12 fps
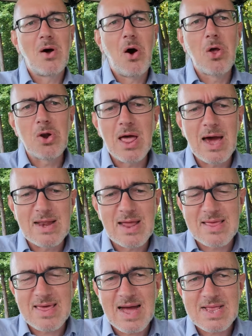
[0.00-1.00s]
online
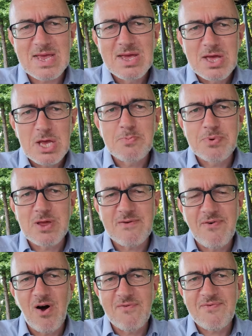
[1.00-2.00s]
like that is pretty
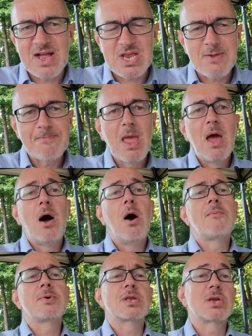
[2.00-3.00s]
far-fetched.
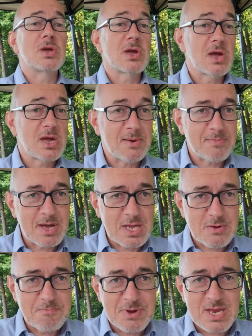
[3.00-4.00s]
Obviously, you can keep
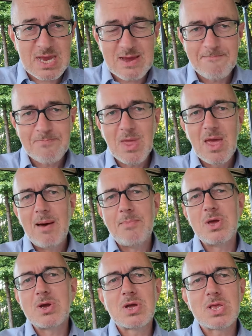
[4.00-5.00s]
kids busy. I
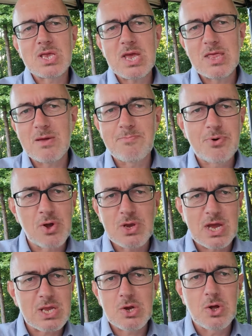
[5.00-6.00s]
mean, you can set them
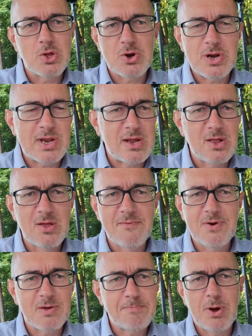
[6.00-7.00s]
projects colouring in
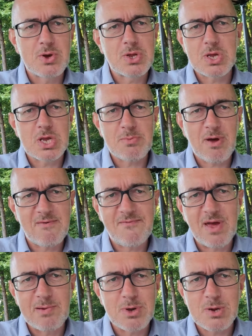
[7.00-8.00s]
lovely posters about
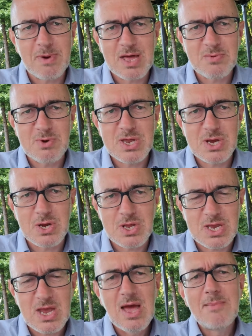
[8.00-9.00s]
famous
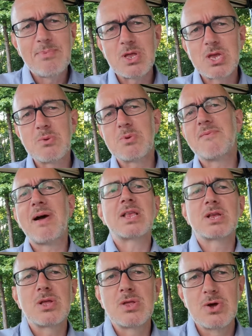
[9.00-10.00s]
mathematicians, but in terms of
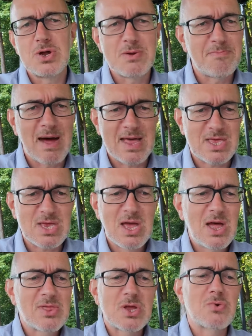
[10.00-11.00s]
actually learning maths,
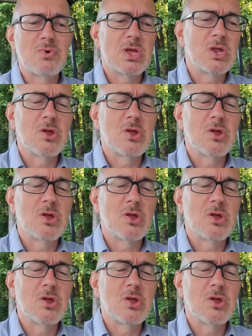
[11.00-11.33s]
there's really